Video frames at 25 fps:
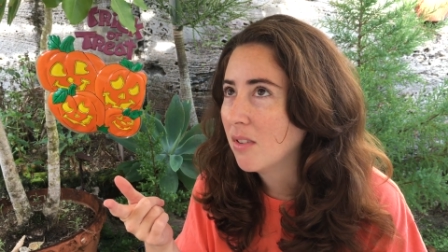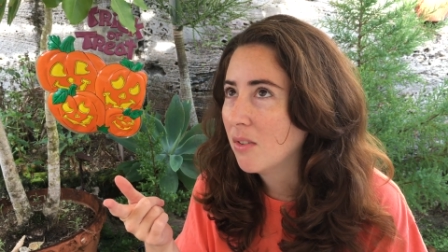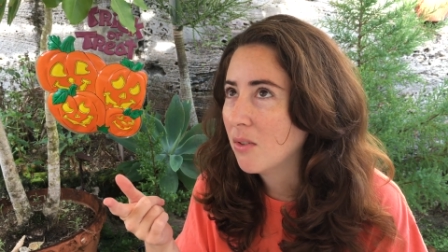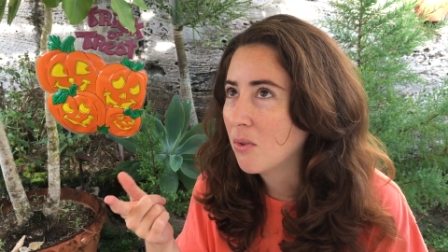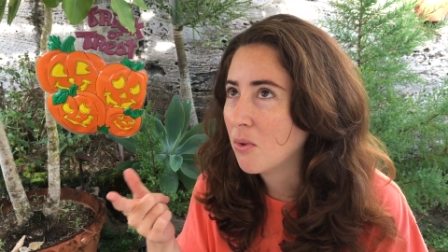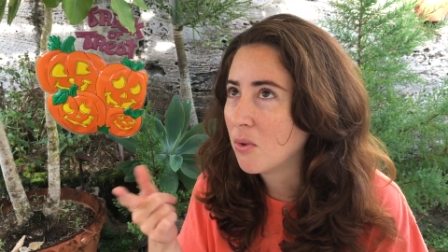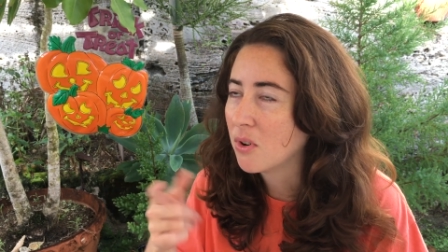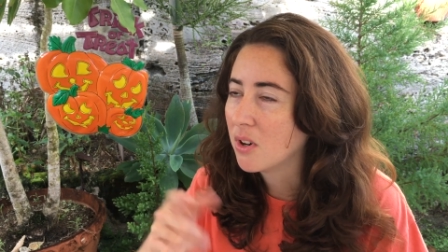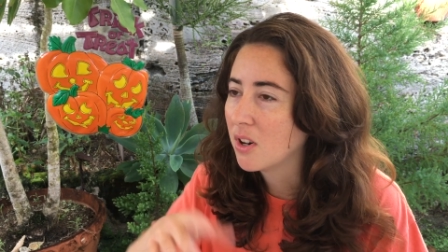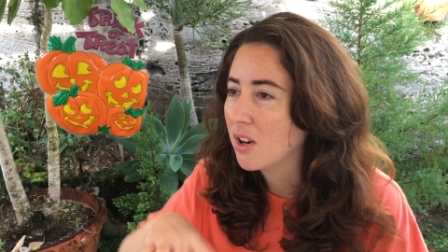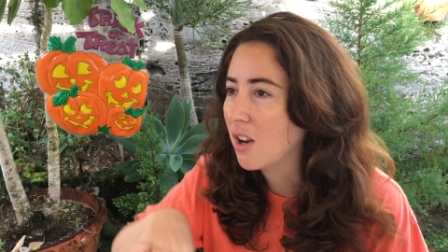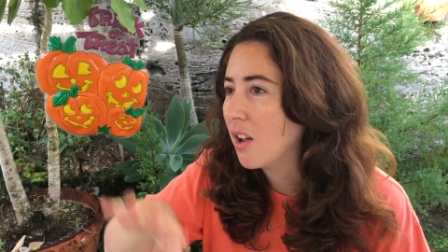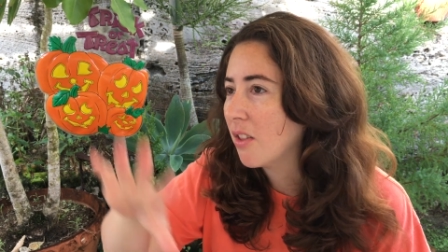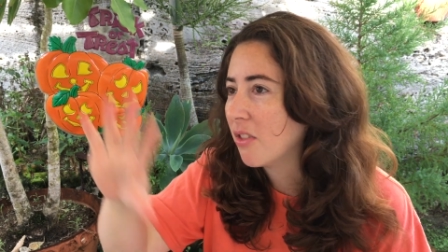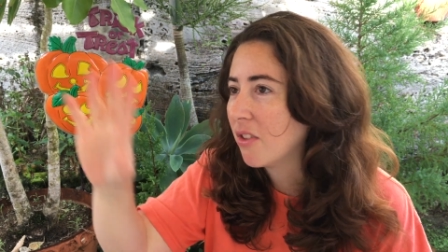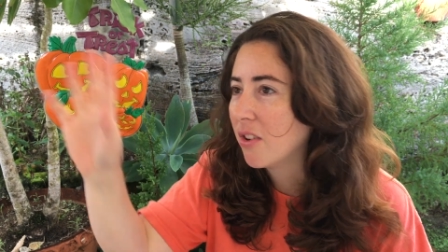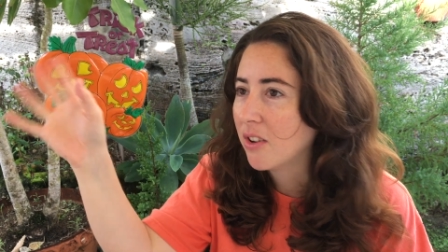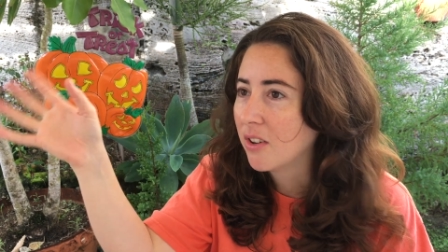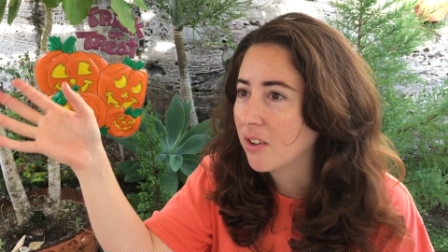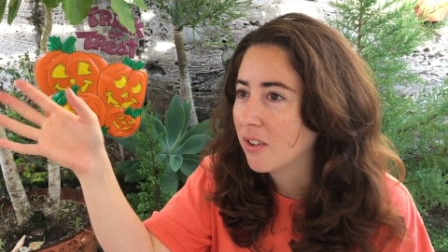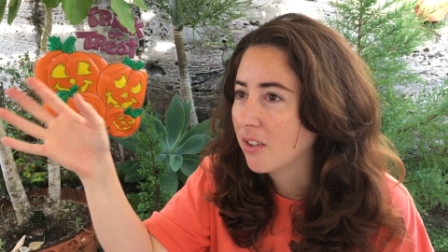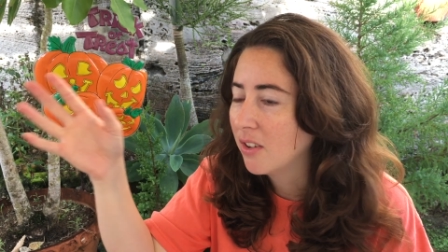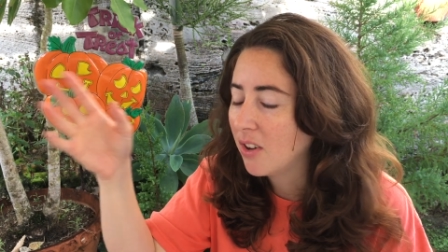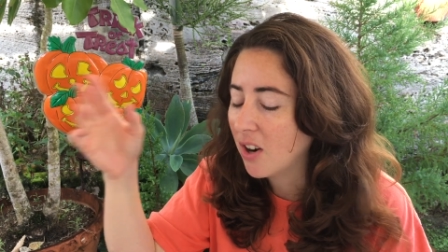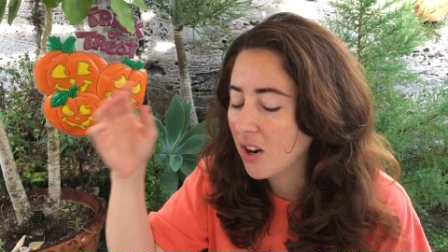or
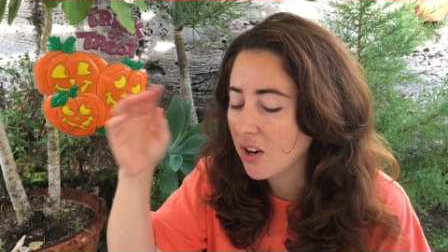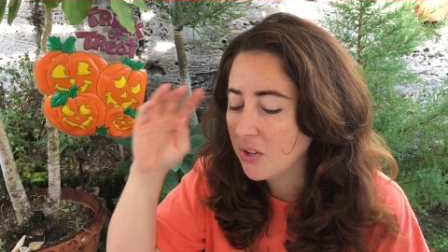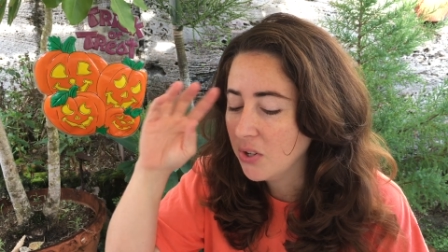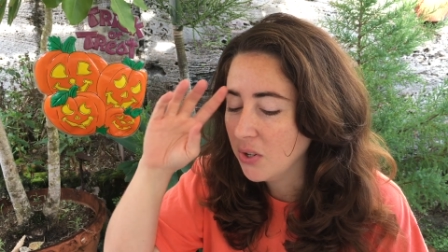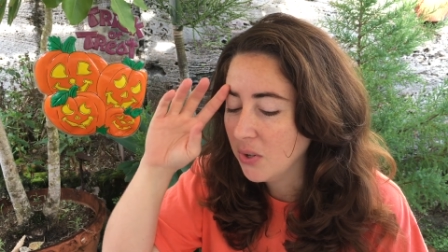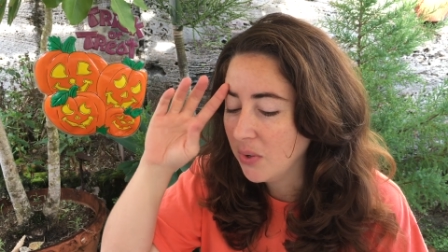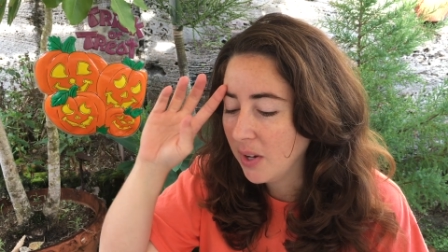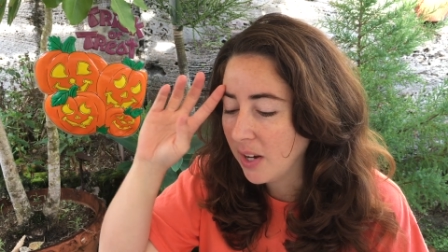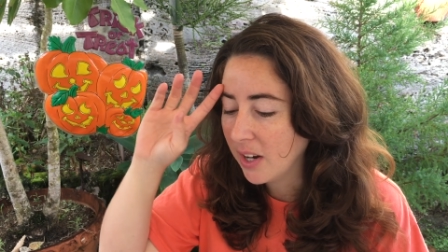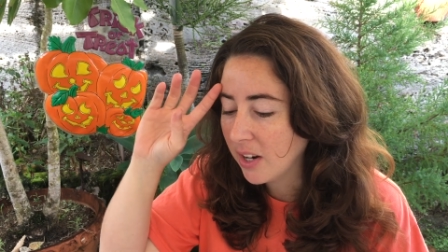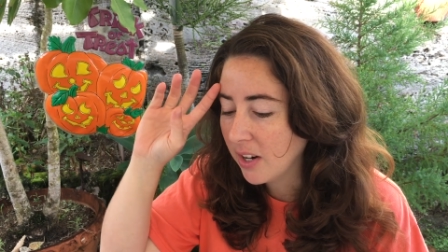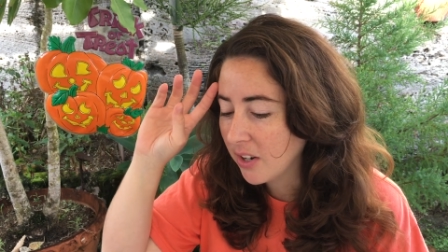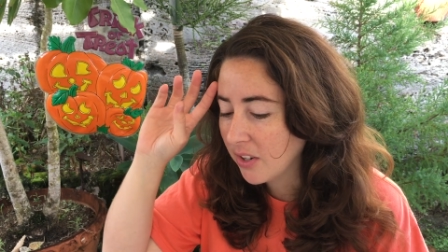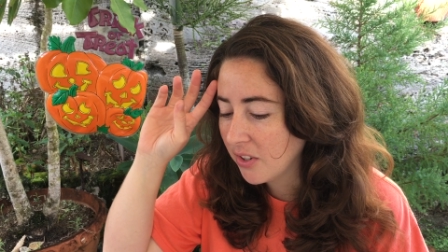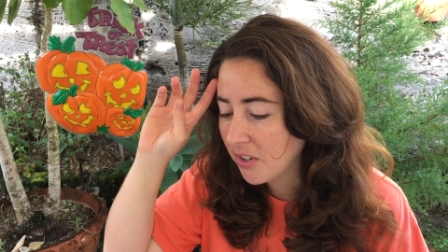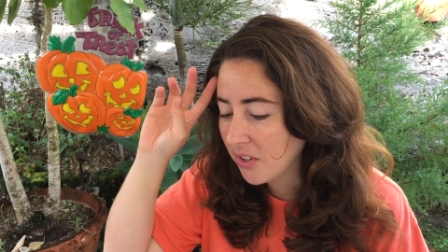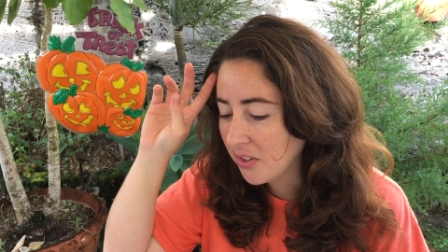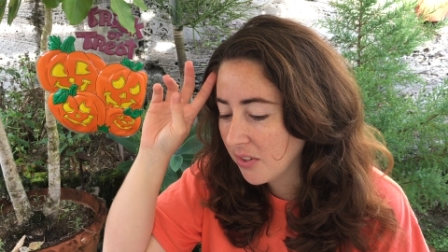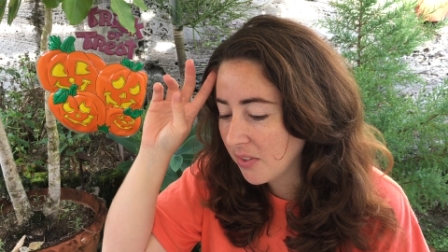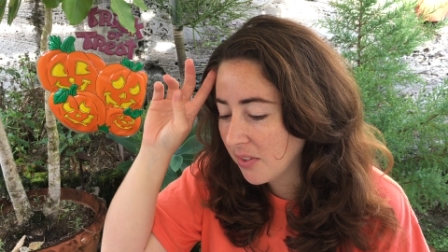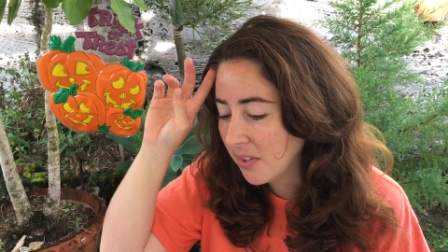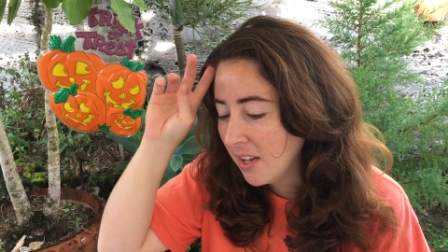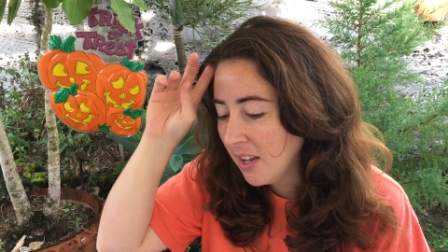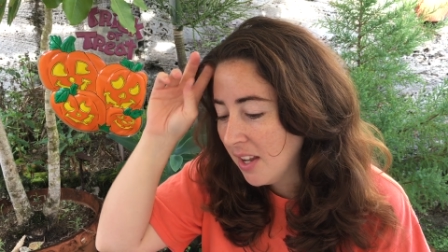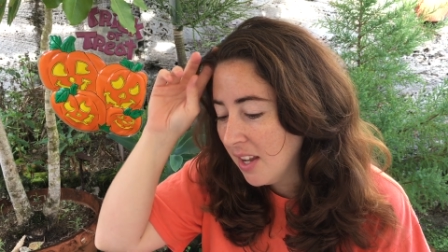other cartoon
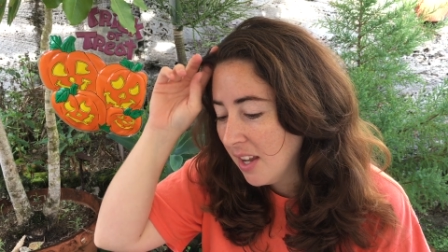characters.